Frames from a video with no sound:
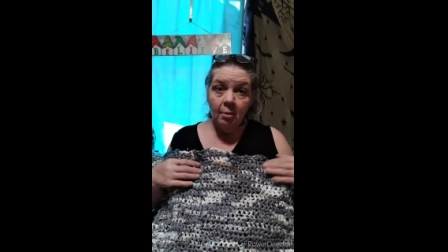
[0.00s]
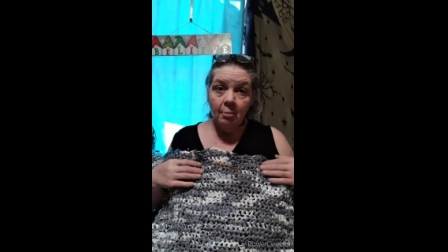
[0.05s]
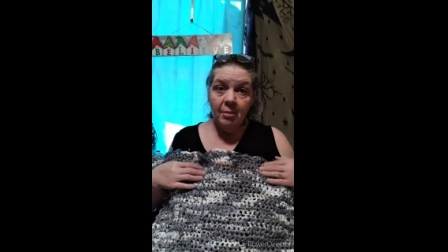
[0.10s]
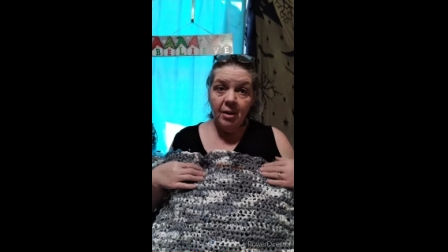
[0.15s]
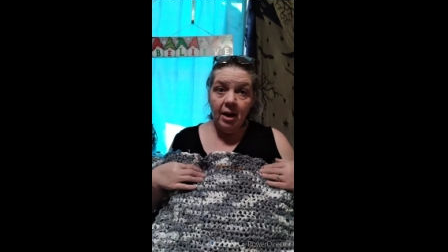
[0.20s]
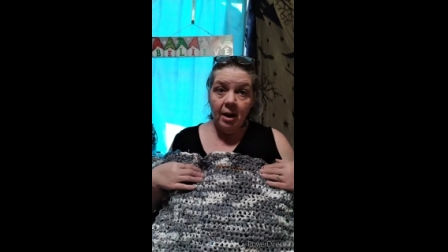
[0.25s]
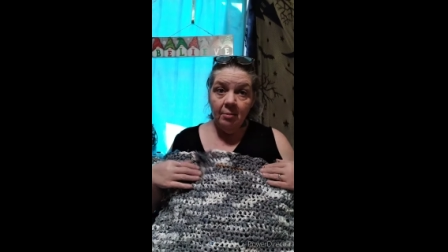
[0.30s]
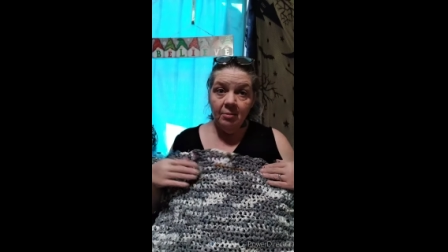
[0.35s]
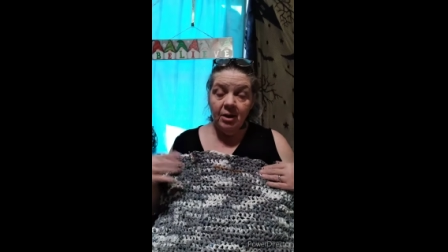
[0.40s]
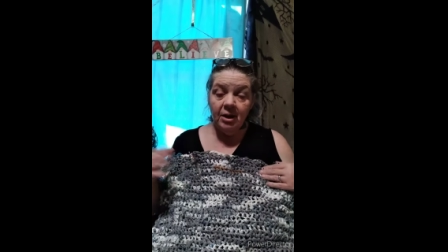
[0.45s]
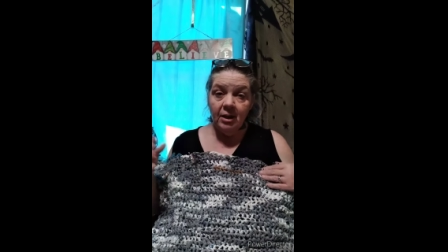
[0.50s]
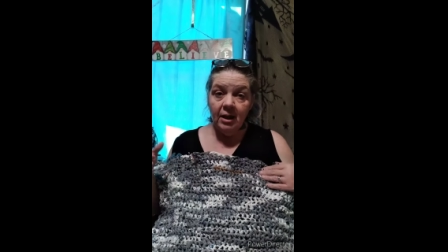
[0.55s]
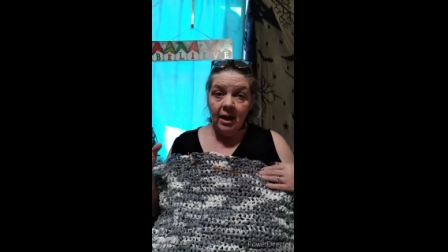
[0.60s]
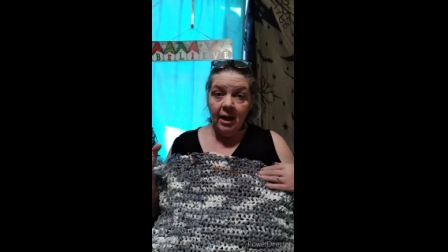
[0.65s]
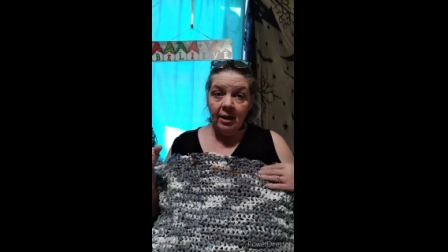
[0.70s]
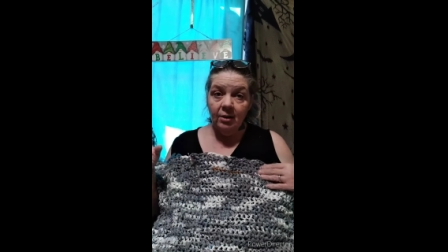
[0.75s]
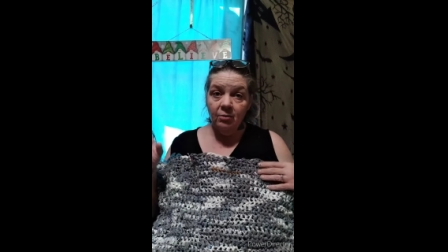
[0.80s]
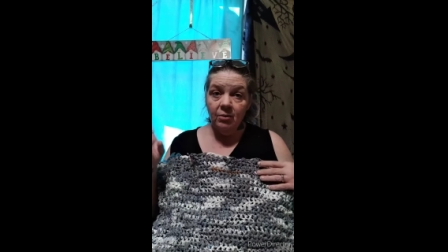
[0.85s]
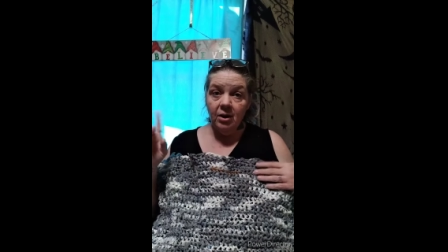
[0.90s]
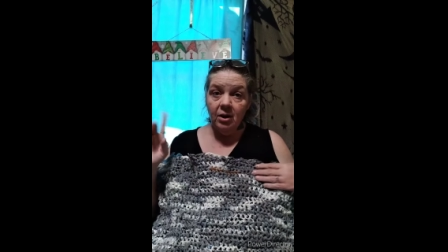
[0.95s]
but I'm going to
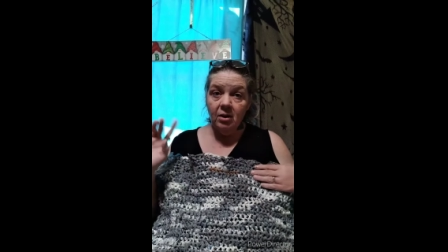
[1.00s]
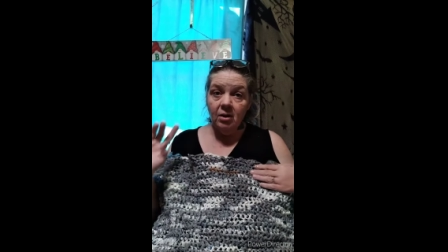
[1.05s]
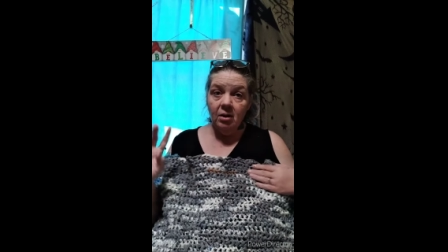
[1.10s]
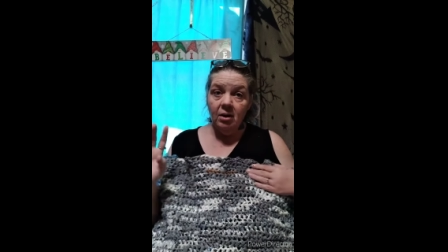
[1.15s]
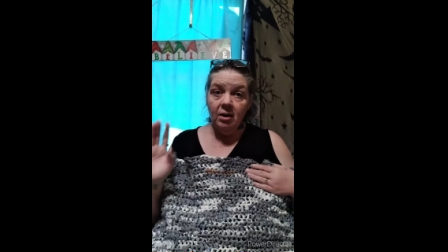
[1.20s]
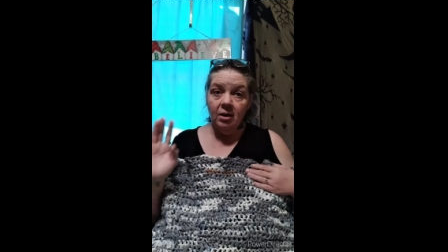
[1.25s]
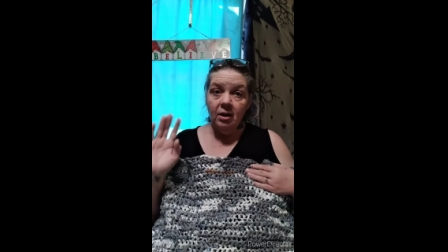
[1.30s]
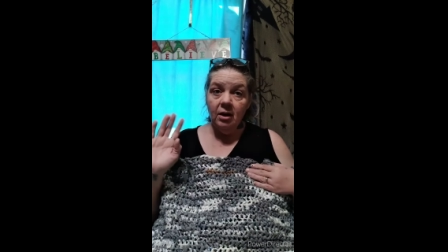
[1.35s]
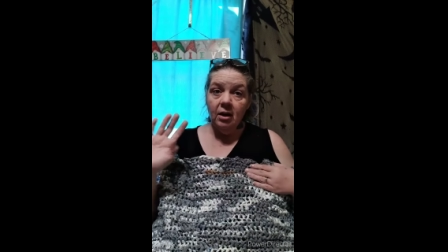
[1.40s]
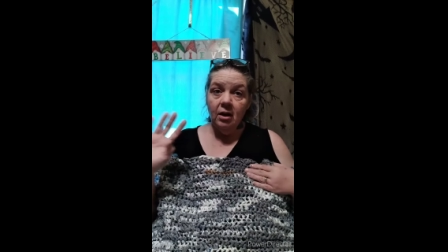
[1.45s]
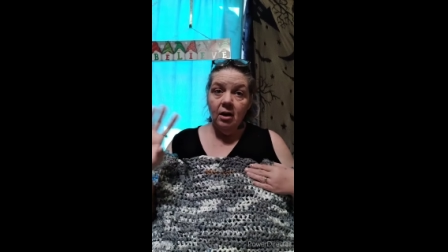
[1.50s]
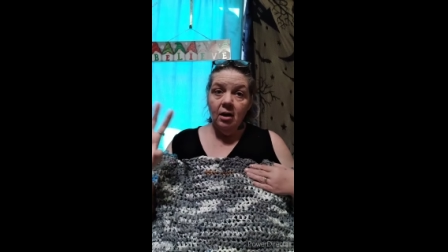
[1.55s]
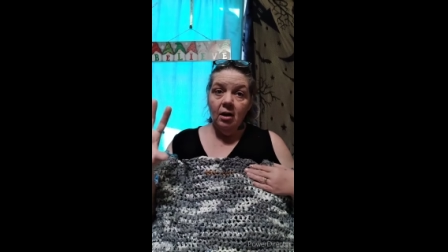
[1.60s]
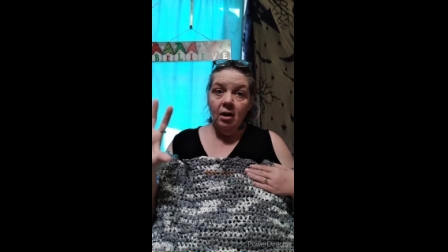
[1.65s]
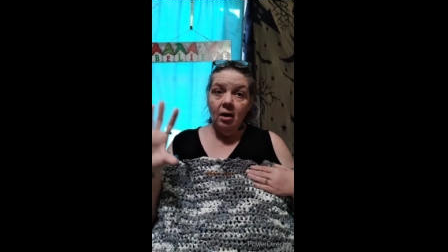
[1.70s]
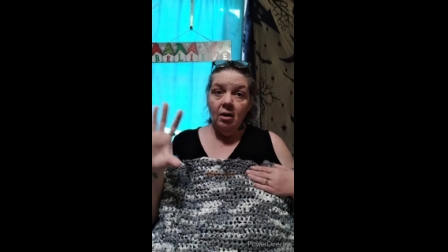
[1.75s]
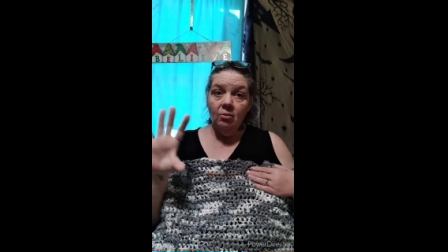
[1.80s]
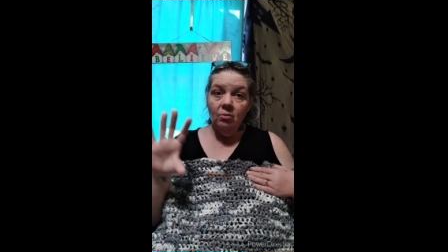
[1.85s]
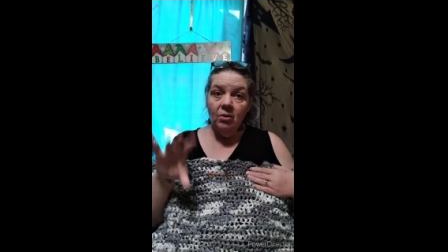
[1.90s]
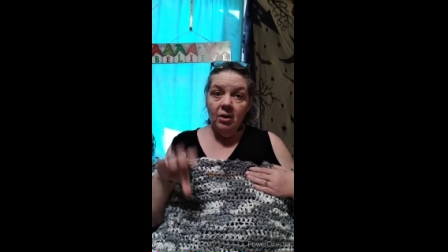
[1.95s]
like work on
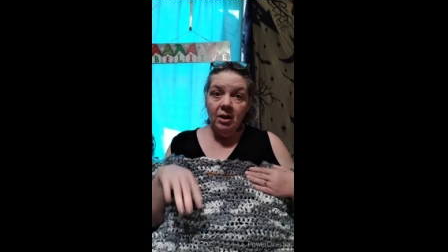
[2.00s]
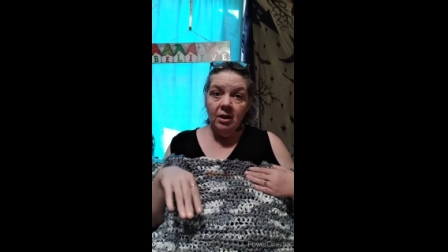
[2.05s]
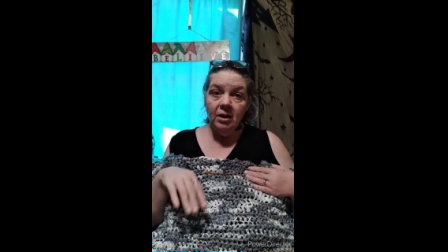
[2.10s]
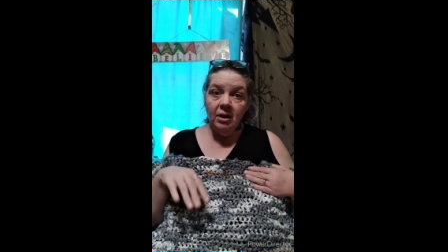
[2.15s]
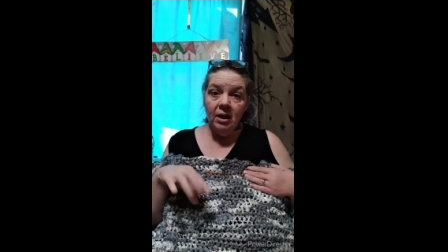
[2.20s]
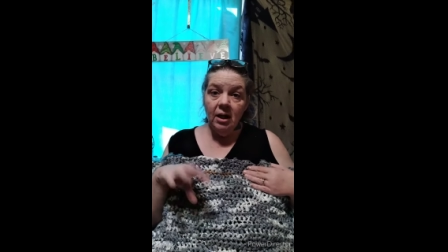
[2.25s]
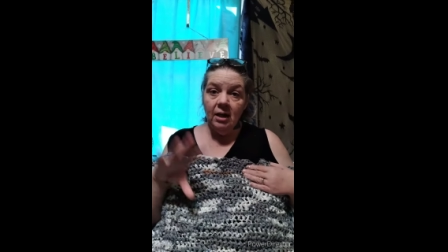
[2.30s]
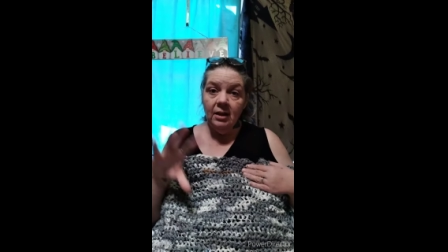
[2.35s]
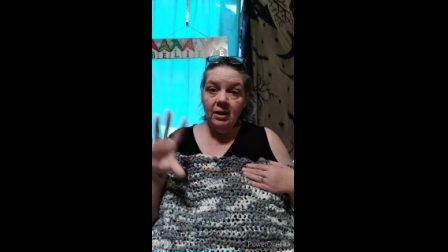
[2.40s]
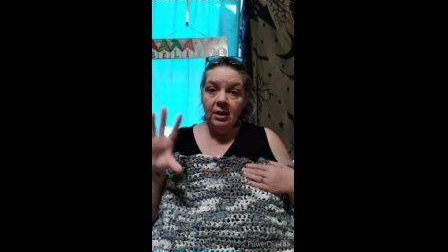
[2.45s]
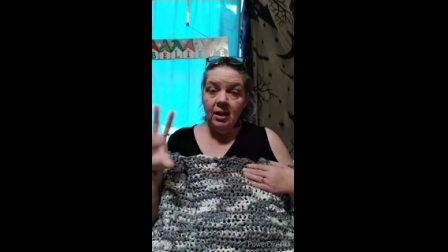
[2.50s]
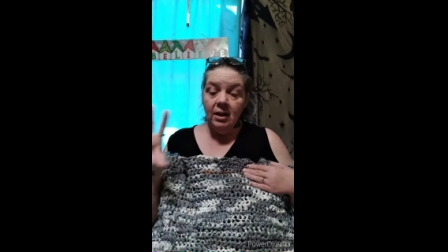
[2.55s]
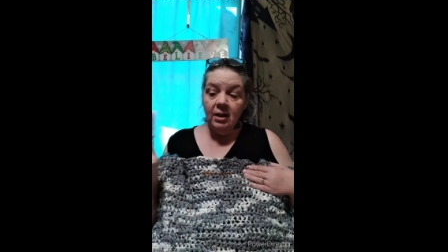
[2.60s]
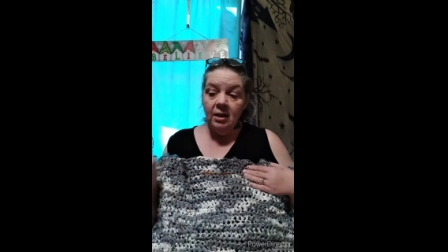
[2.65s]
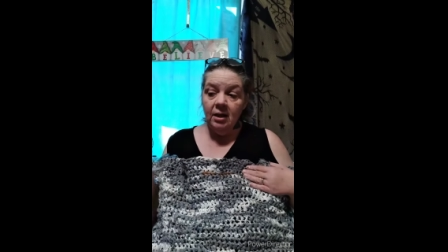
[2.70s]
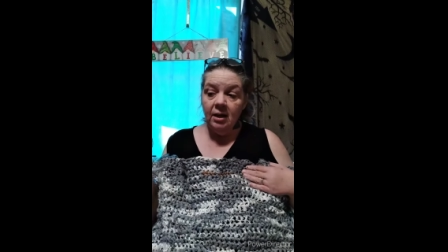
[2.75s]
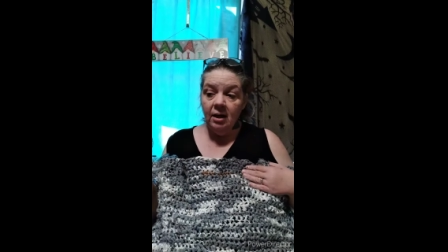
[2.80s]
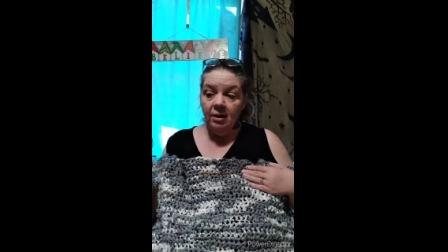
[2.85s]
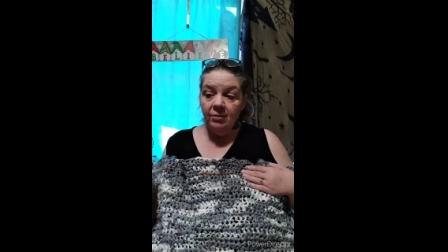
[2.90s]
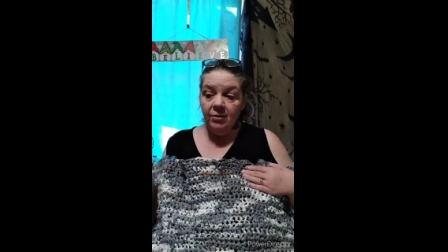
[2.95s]
one and
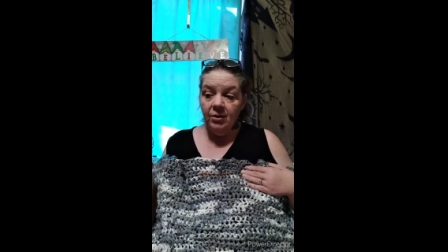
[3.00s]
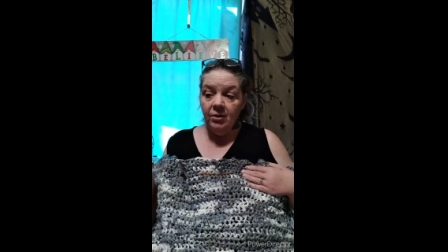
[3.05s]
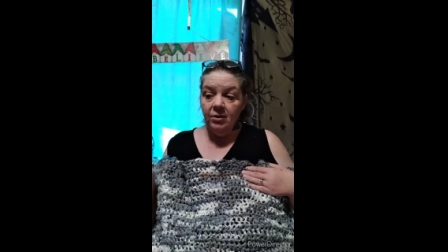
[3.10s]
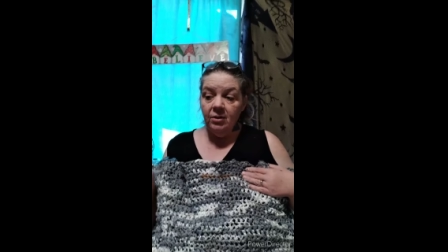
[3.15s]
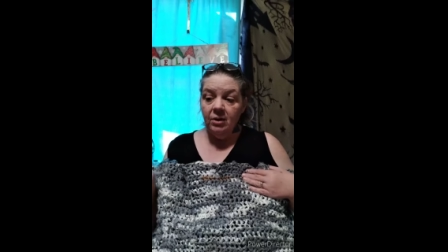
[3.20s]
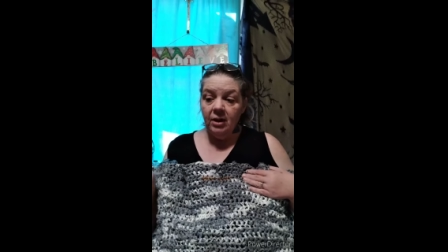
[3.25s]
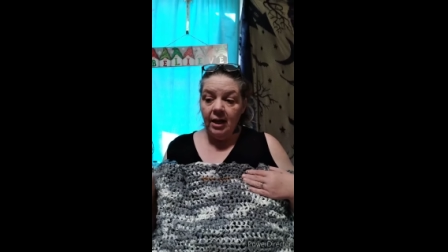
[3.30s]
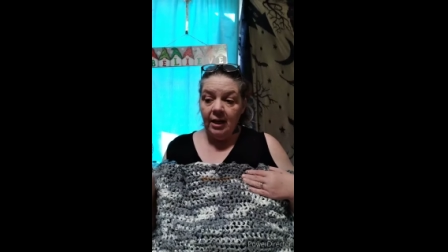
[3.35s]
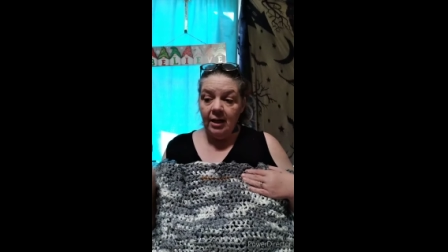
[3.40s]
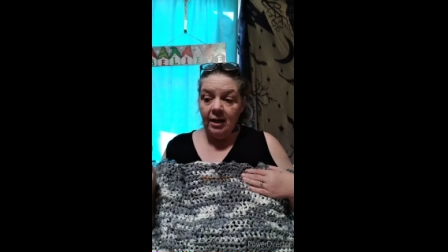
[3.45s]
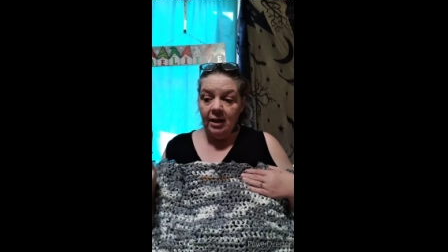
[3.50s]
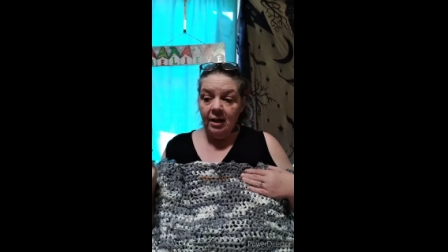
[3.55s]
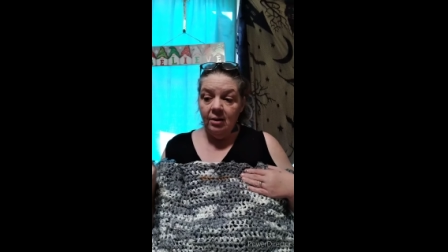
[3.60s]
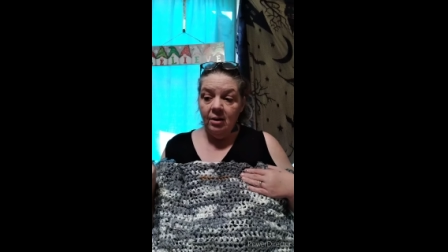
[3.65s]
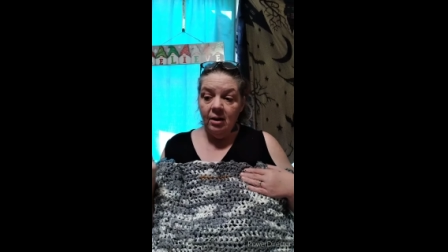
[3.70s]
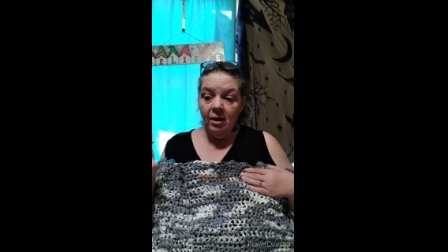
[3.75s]
then another, like